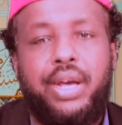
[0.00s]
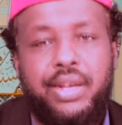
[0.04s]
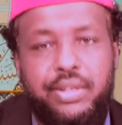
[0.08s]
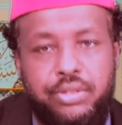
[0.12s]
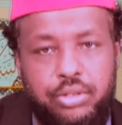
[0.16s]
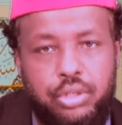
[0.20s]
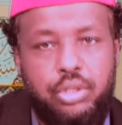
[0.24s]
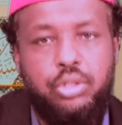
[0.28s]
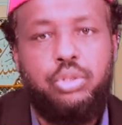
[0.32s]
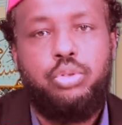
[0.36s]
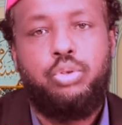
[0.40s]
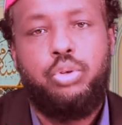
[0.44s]
put
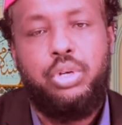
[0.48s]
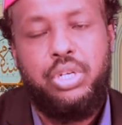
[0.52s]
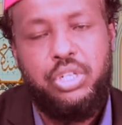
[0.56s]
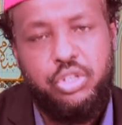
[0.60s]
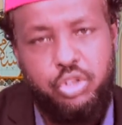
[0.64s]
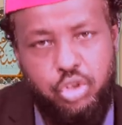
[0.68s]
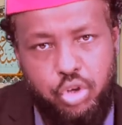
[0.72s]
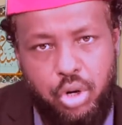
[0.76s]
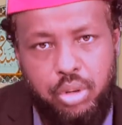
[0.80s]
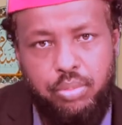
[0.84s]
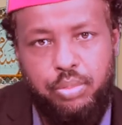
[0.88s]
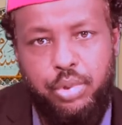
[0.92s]
us
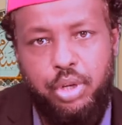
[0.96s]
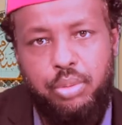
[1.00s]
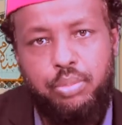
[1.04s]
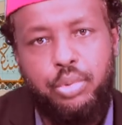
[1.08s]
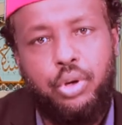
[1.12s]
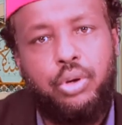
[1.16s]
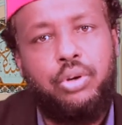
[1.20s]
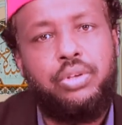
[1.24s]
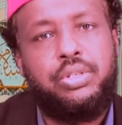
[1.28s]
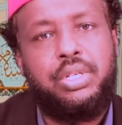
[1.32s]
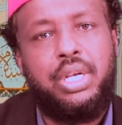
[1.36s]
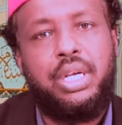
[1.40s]
into trouble
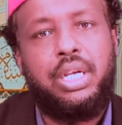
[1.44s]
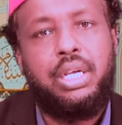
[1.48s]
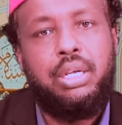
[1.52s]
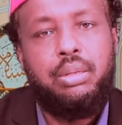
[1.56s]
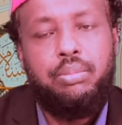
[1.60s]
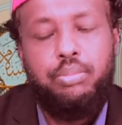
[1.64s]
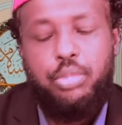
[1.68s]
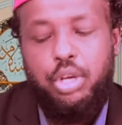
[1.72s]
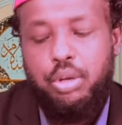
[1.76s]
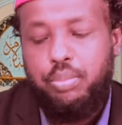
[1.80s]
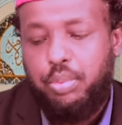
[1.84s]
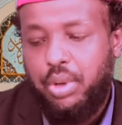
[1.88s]
because,
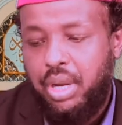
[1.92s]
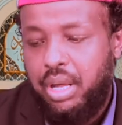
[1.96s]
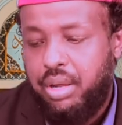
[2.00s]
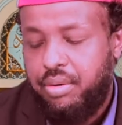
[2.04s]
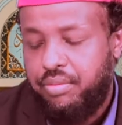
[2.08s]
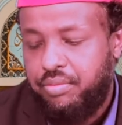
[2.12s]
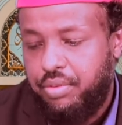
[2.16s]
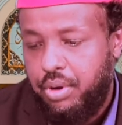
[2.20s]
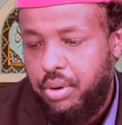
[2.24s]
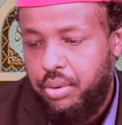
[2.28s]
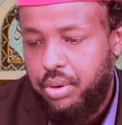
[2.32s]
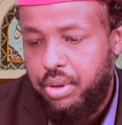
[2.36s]
again, people
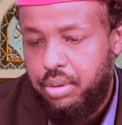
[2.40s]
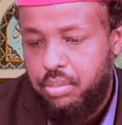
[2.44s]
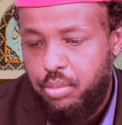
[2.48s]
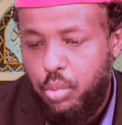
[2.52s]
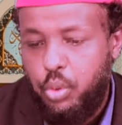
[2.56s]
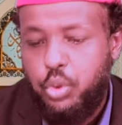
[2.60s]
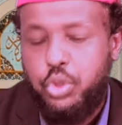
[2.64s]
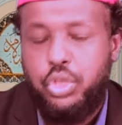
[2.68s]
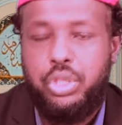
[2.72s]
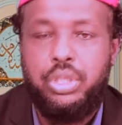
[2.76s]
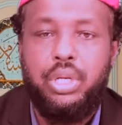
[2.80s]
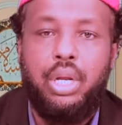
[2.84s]
are very
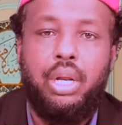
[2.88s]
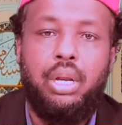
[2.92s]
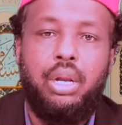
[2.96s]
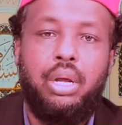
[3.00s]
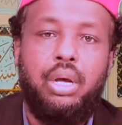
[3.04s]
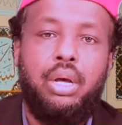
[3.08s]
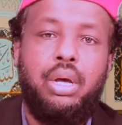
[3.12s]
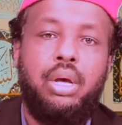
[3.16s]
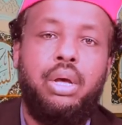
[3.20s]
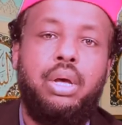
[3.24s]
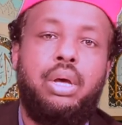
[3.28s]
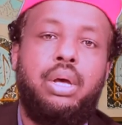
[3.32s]

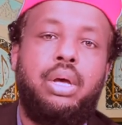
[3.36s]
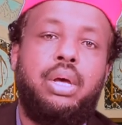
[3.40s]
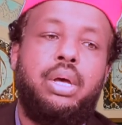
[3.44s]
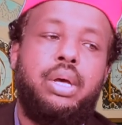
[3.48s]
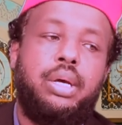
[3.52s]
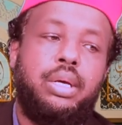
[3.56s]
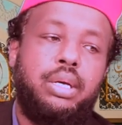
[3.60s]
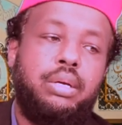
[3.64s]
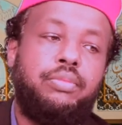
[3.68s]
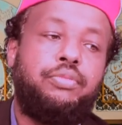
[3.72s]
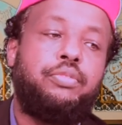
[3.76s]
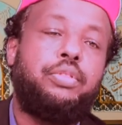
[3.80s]
emotional.
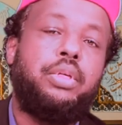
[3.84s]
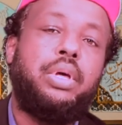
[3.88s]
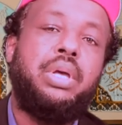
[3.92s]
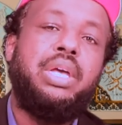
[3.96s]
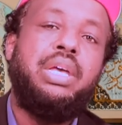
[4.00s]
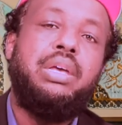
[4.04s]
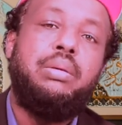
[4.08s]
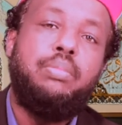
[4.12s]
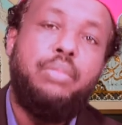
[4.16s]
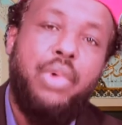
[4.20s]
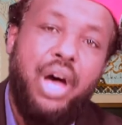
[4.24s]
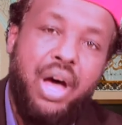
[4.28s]
If
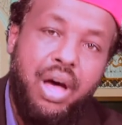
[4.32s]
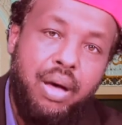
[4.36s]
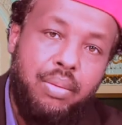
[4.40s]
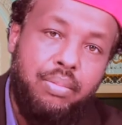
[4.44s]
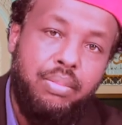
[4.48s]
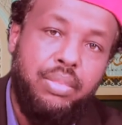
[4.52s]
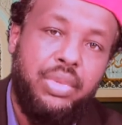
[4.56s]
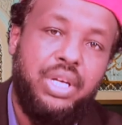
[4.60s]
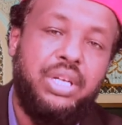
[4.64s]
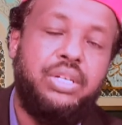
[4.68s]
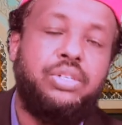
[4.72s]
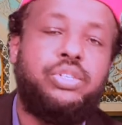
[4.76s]
the
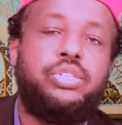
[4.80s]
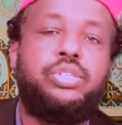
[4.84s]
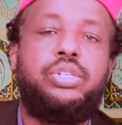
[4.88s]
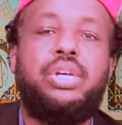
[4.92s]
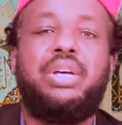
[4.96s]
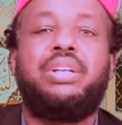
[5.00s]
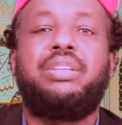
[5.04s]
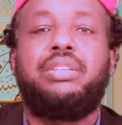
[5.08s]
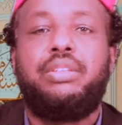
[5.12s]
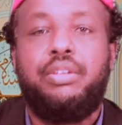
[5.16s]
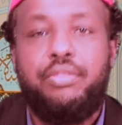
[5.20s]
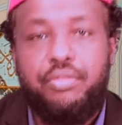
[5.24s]
Imam is
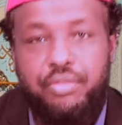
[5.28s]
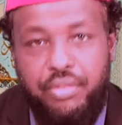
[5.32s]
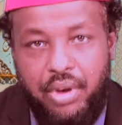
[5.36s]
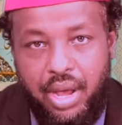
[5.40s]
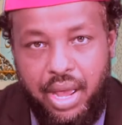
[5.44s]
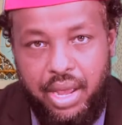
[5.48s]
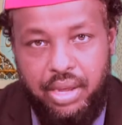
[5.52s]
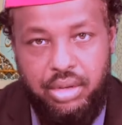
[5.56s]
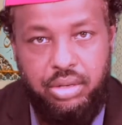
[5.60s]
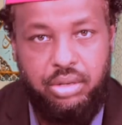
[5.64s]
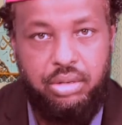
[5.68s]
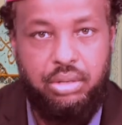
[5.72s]

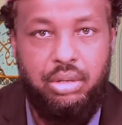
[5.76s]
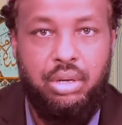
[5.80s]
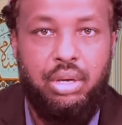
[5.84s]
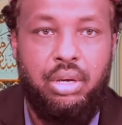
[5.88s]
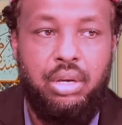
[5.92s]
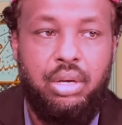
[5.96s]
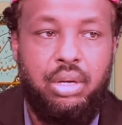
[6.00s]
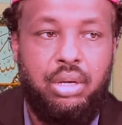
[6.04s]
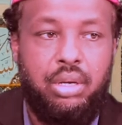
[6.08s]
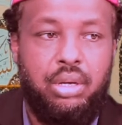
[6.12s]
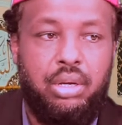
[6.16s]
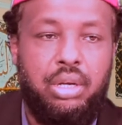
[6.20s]
certified,
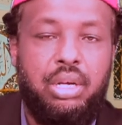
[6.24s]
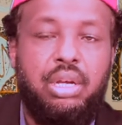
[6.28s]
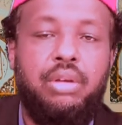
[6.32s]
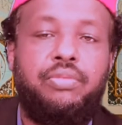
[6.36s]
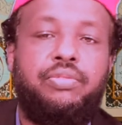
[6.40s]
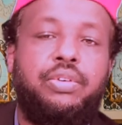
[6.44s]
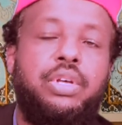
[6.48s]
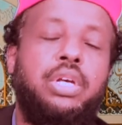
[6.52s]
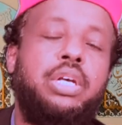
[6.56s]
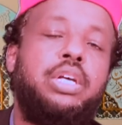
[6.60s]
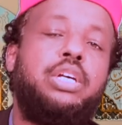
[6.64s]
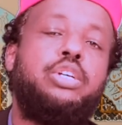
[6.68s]

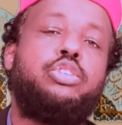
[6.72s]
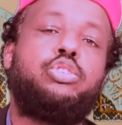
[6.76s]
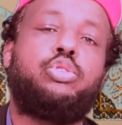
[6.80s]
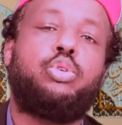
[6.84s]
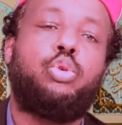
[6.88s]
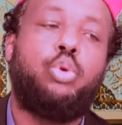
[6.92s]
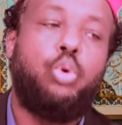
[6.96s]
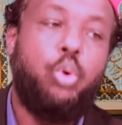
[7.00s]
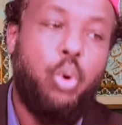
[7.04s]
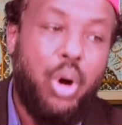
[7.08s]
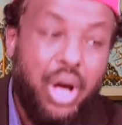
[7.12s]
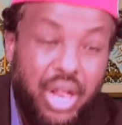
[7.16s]
if he
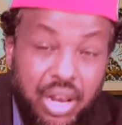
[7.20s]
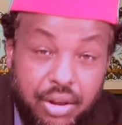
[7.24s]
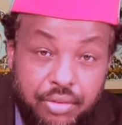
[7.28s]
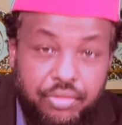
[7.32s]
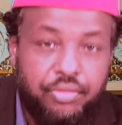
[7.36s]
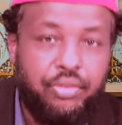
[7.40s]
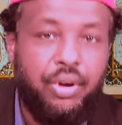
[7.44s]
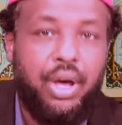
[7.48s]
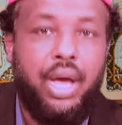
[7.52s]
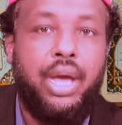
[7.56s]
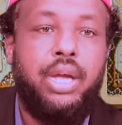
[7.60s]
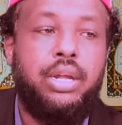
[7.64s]
is
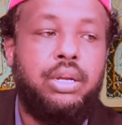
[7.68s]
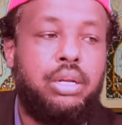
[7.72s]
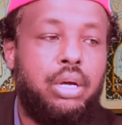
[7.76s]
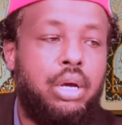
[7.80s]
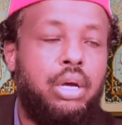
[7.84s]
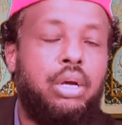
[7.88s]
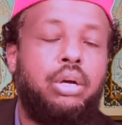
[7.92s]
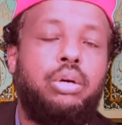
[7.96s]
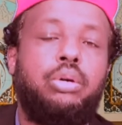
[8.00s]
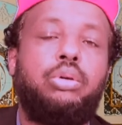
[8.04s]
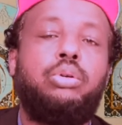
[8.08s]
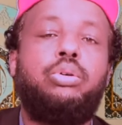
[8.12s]

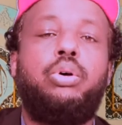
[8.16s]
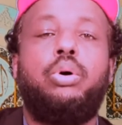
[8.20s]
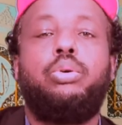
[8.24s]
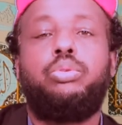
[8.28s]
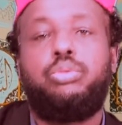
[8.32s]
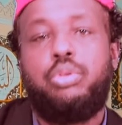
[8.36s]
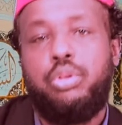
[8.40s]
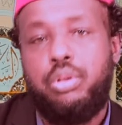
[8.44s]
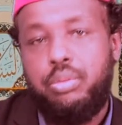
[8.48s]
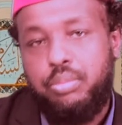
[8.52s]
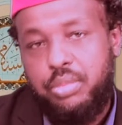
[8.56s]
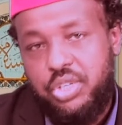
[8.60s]
qualified,
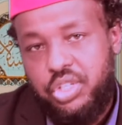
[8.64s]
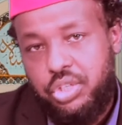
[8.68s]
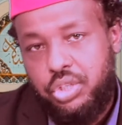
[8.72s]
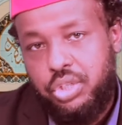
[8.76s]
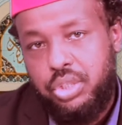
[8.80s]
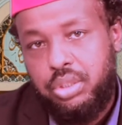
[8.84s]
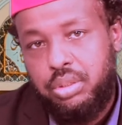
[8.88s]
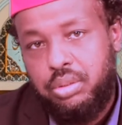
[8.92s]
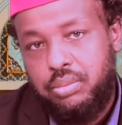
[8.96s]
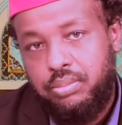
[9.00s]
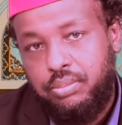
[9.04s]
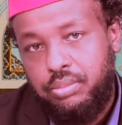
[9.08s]
go to the
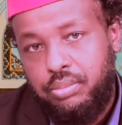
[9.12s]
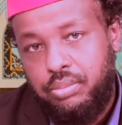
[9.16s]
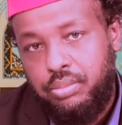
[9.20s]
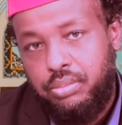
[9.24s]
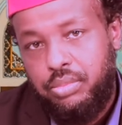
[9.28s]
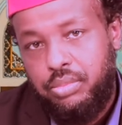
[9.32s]
masjid.